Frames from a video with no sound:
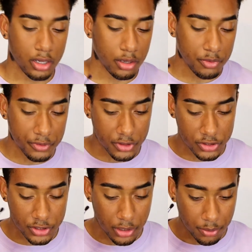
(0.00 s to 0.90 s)
I'm just going to
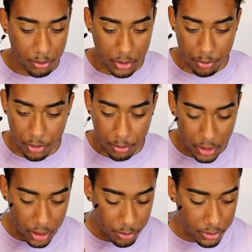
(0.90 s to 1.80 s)
shape and map out
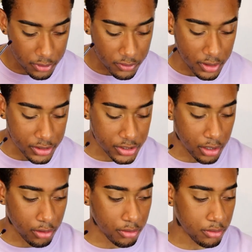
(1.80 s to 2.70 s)
my eye with this
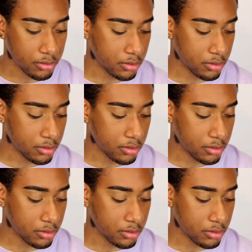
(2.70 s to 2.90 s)
eyeshadow.